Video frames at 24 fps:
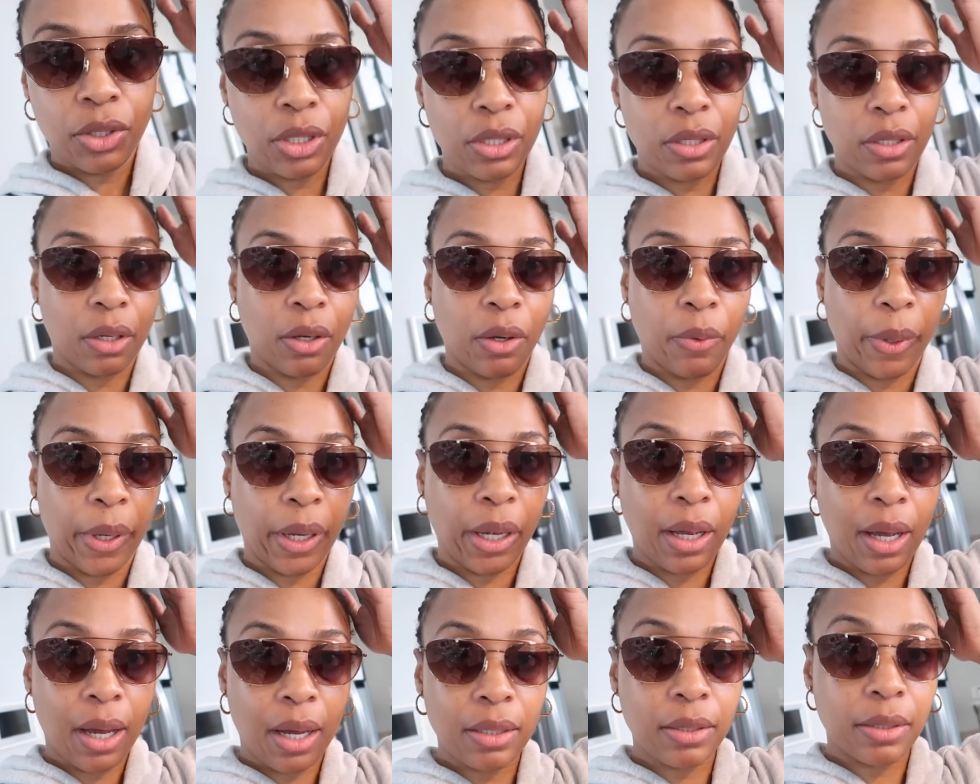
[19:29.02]
Just a
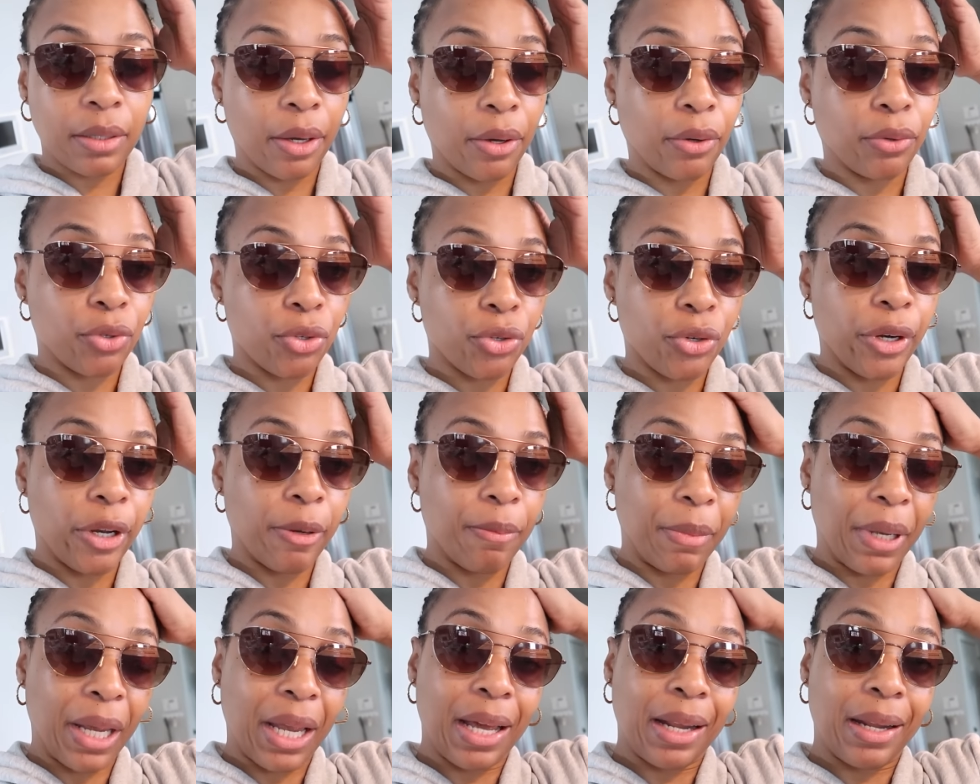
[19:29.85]
quick Costco
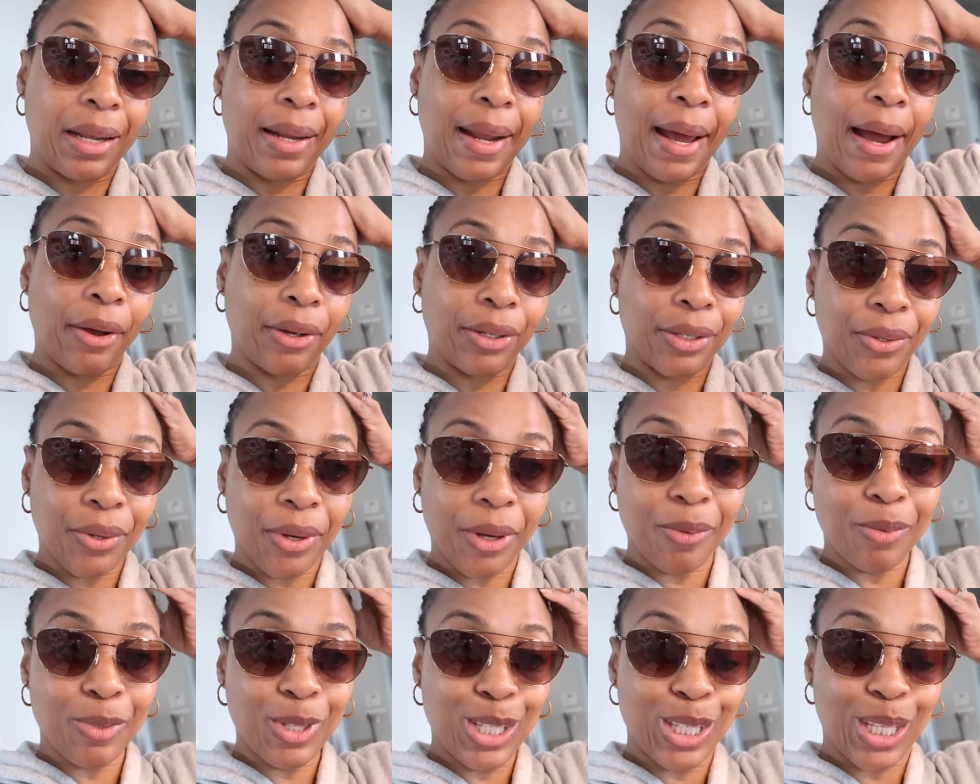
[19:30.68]
trip in and out, you know
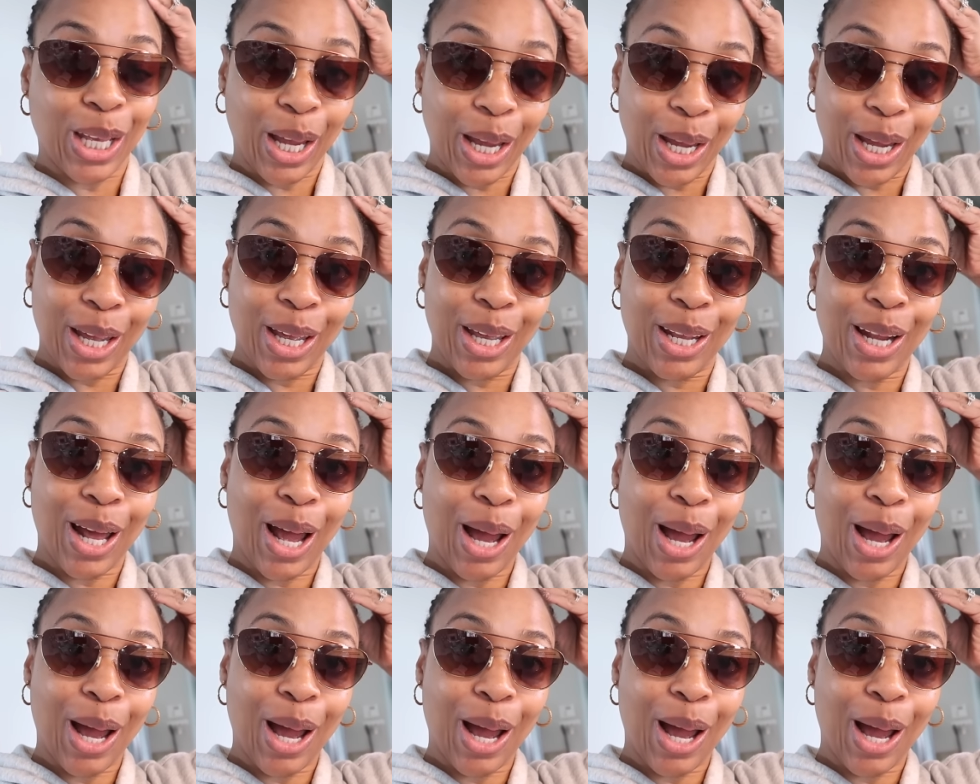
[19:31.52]
what I'm saying?